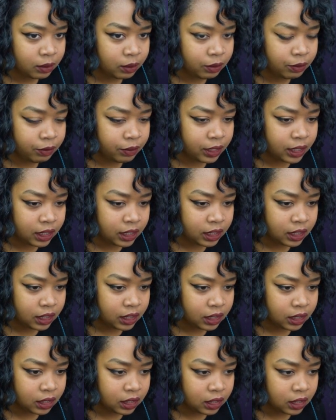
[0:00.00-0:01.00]

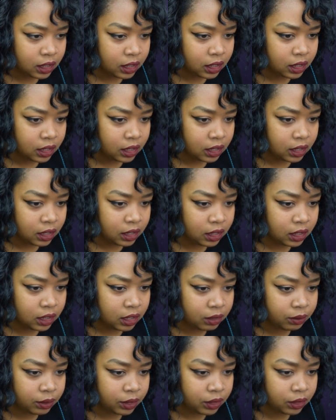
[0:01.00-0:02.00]
finished
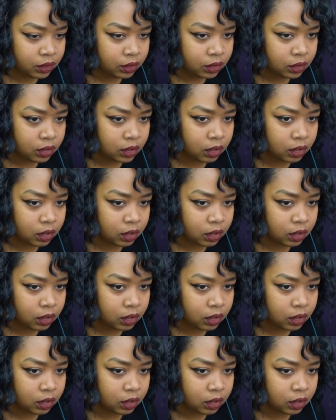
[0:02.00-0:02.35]
the research?